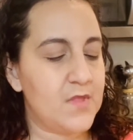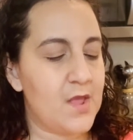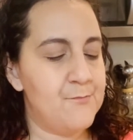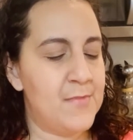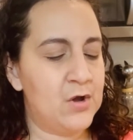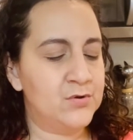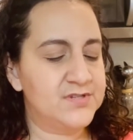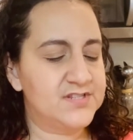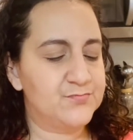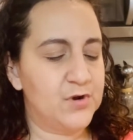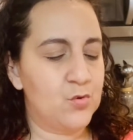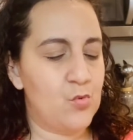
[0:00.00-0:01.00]
mountain
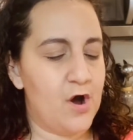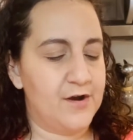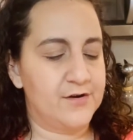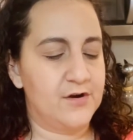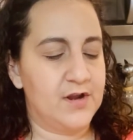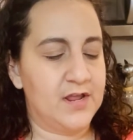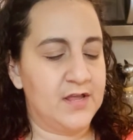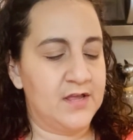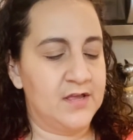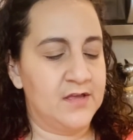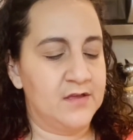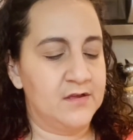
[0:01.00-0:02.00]
spring water,
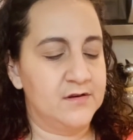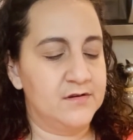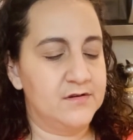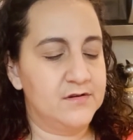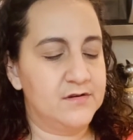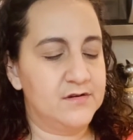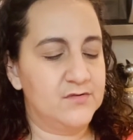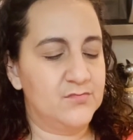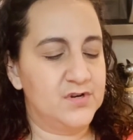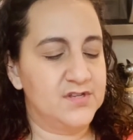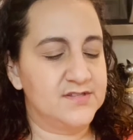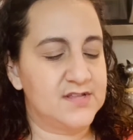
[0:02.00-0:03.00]
and
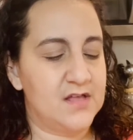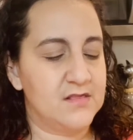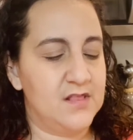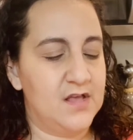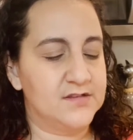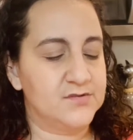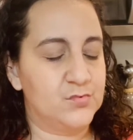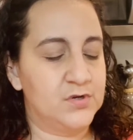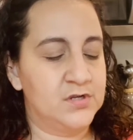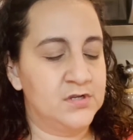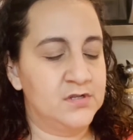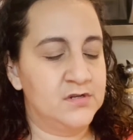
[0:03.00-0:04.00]
what is that last
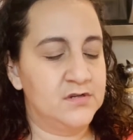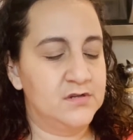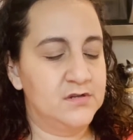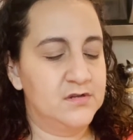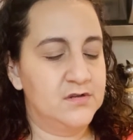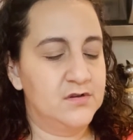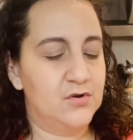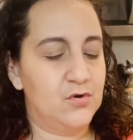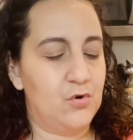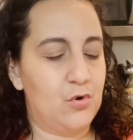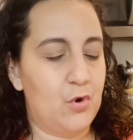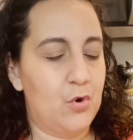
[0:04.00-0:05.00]
one?
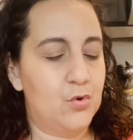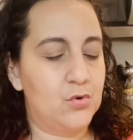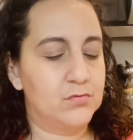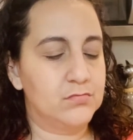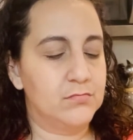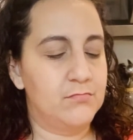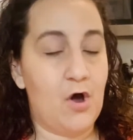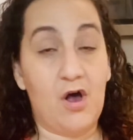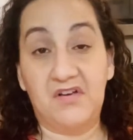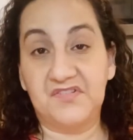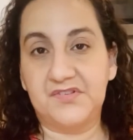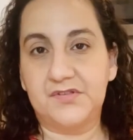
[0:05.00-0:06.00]
Oak
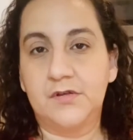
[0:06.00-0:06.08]
moss.